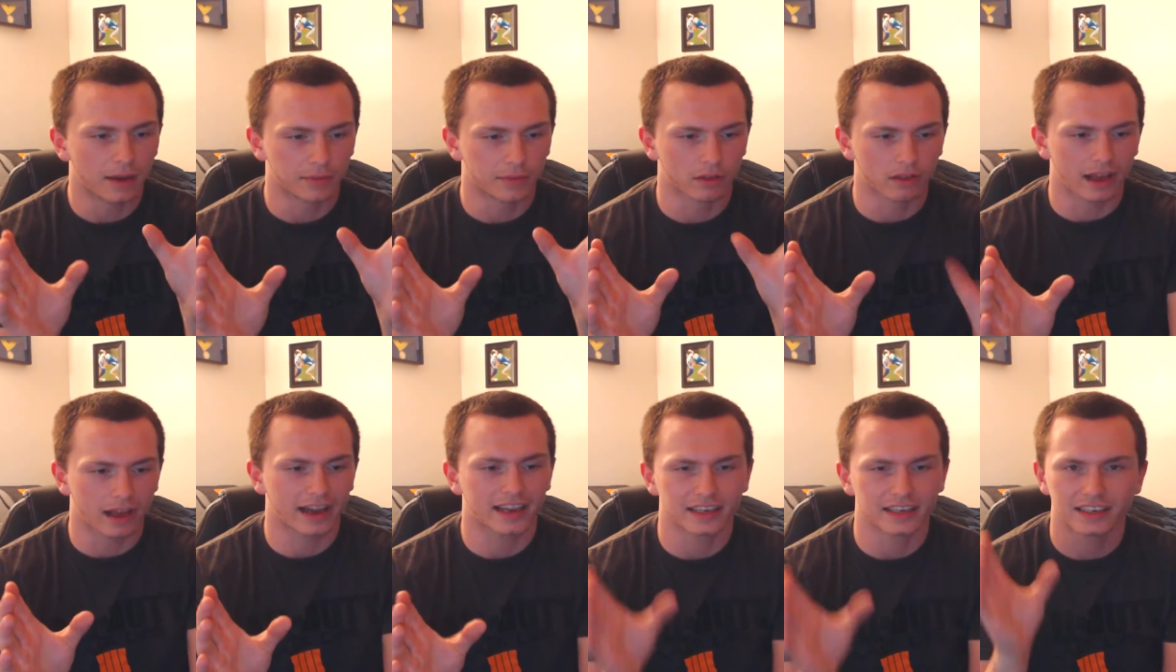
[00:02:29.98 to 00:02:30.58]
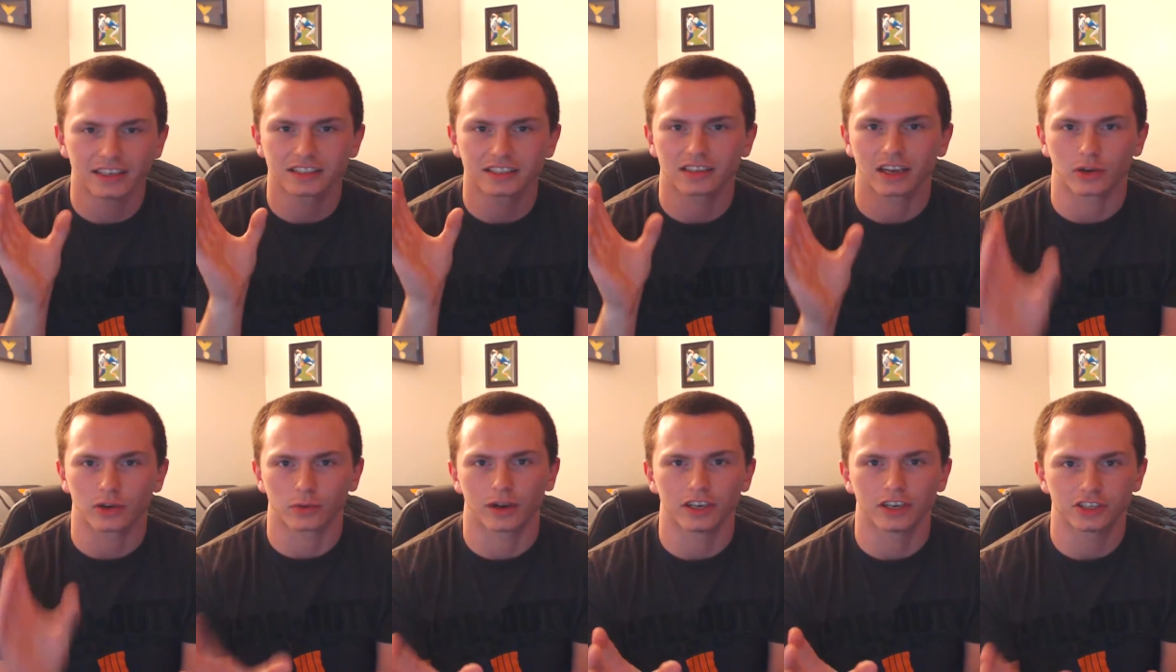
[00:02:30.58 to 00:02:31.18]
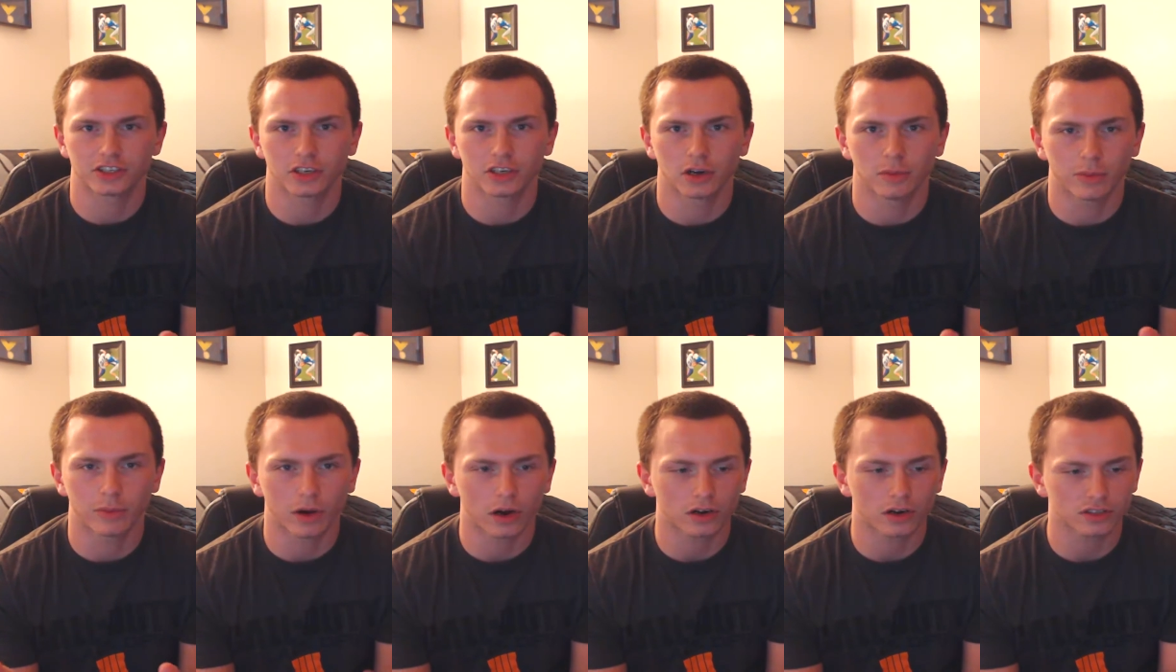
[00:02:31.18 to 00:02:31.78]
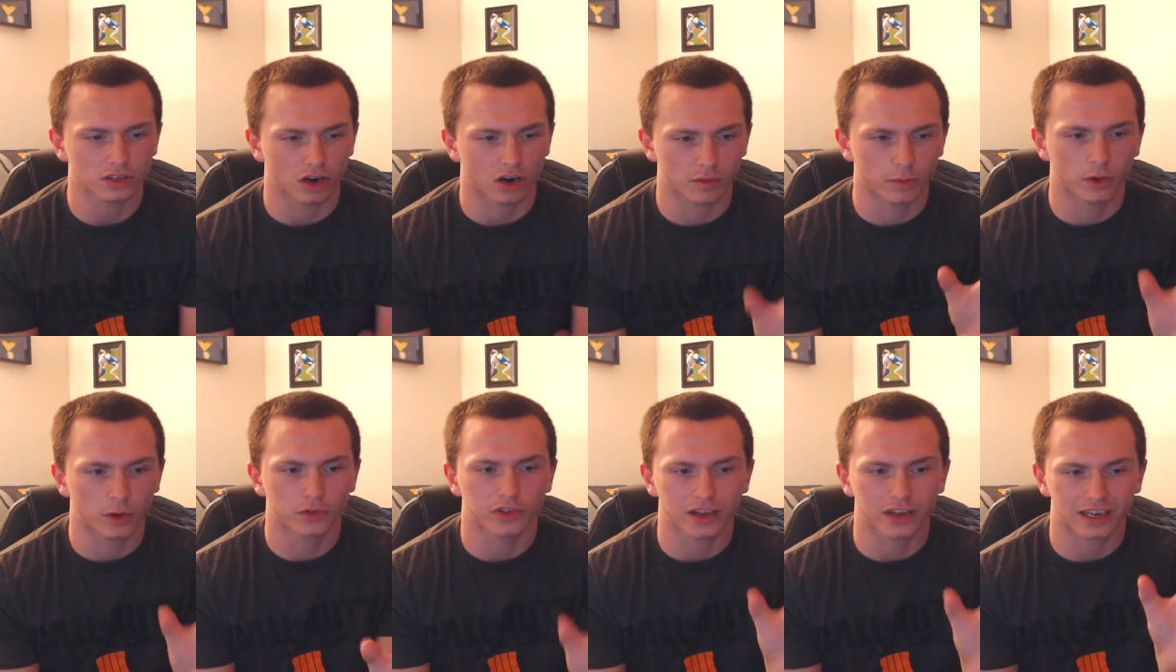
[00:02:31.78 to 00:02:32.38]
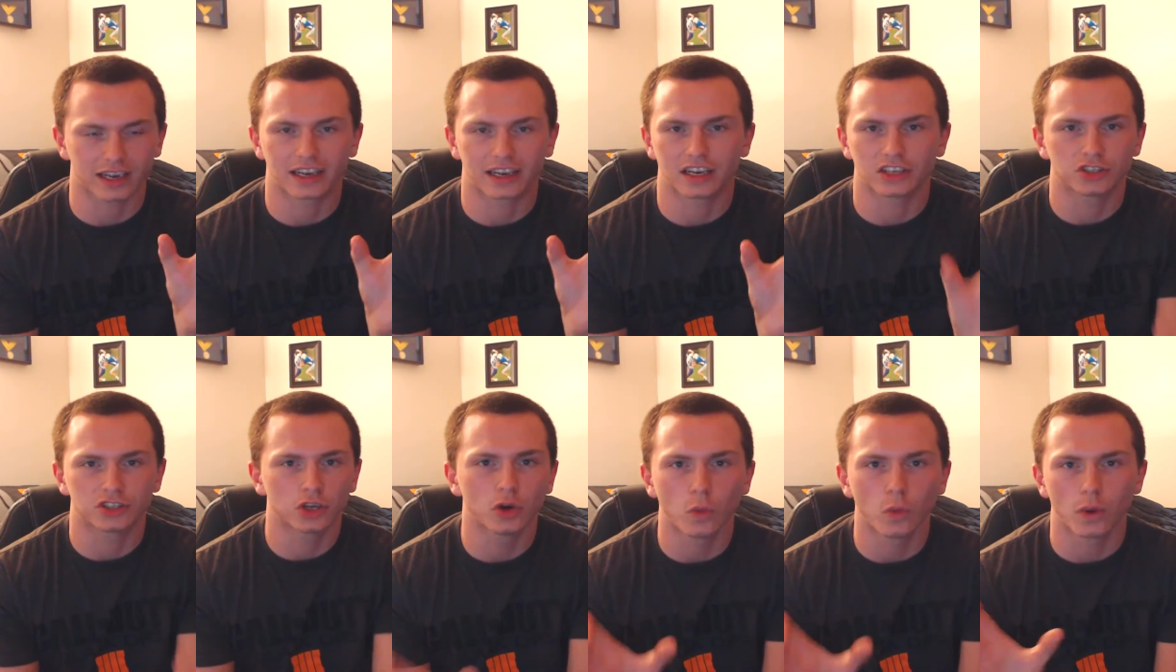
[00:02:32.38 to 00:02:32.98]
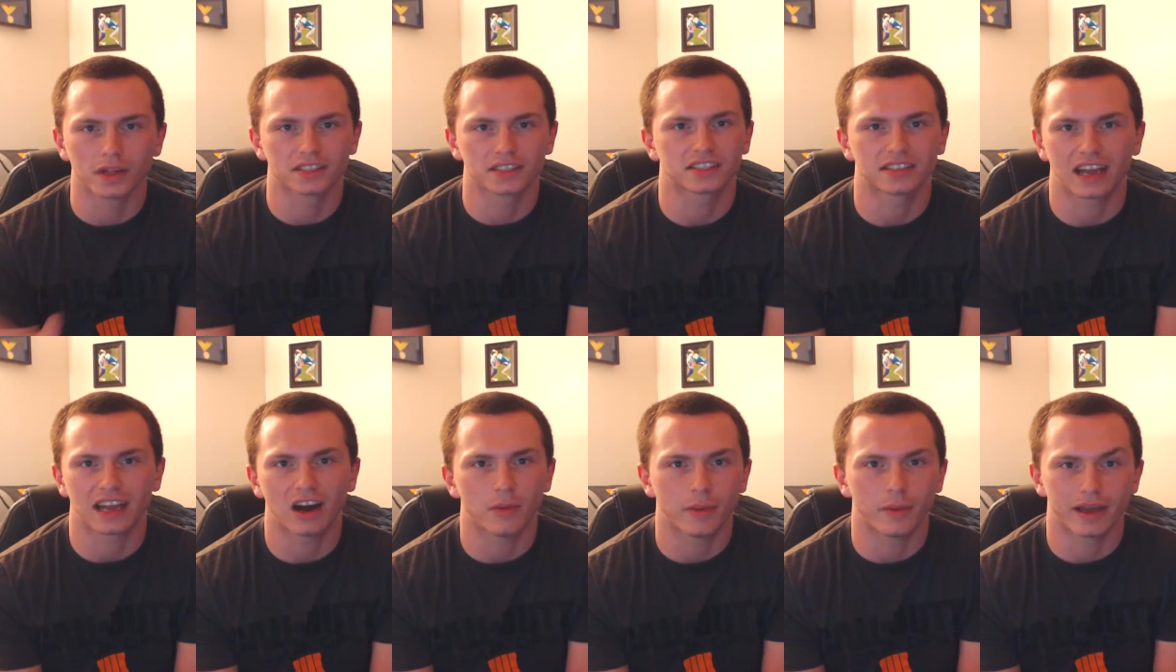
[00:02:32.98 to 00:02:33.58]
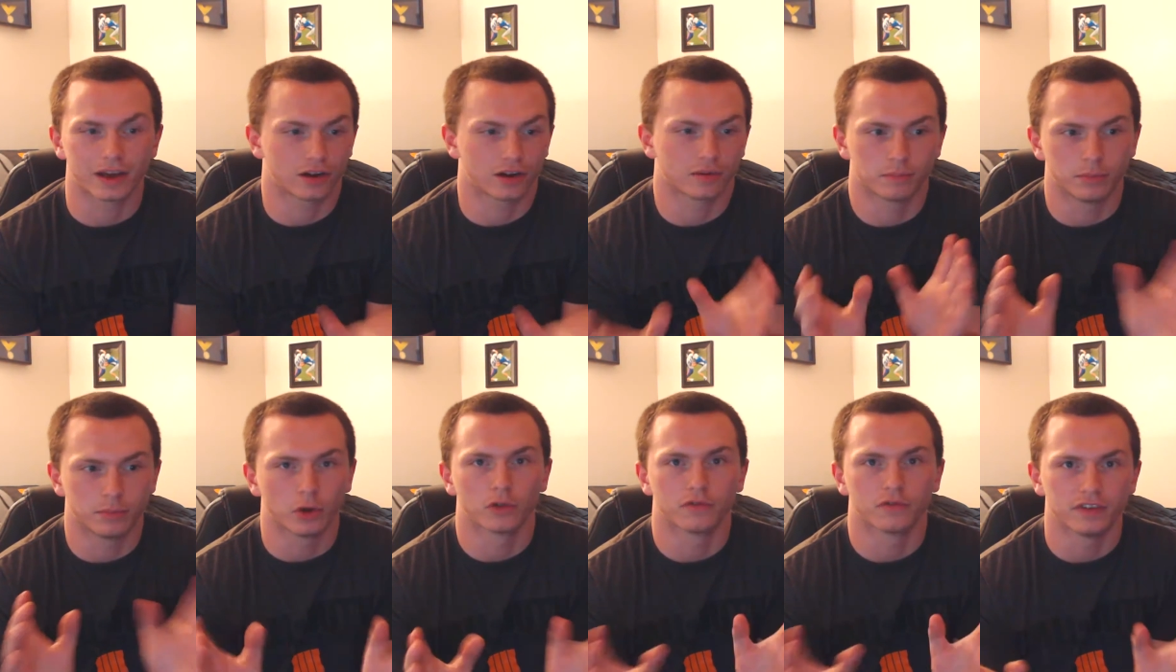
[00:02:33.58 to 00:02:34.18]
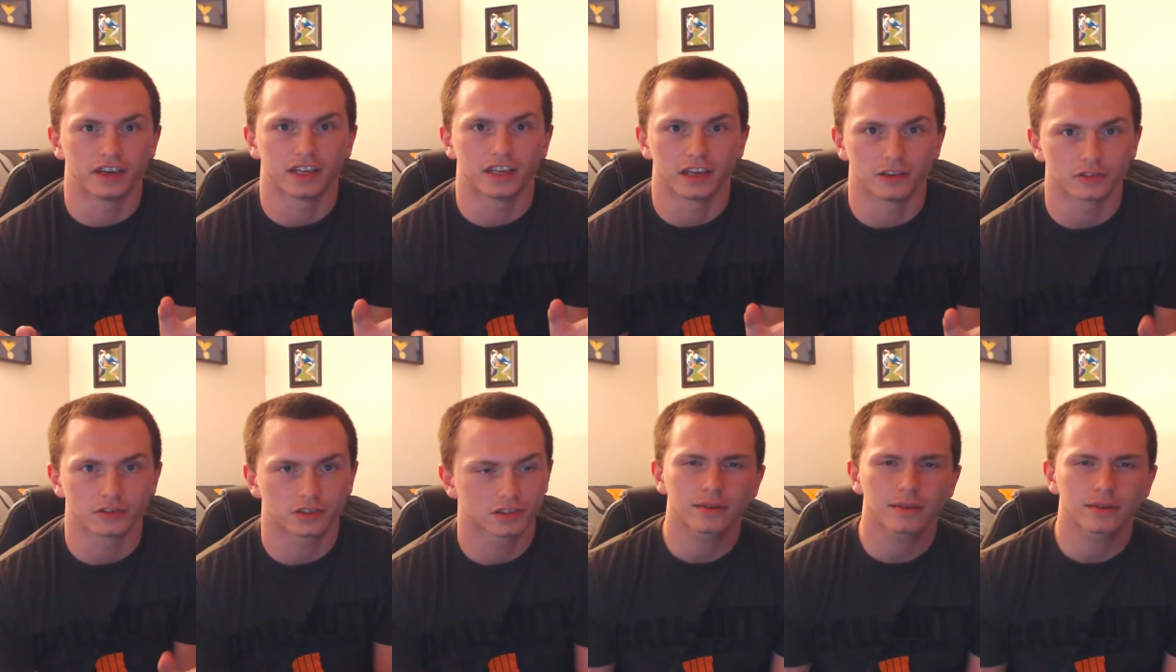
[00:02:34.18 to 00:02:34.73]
The like and dislike ratio bars are both like at a 2-1 stalemate on both videos.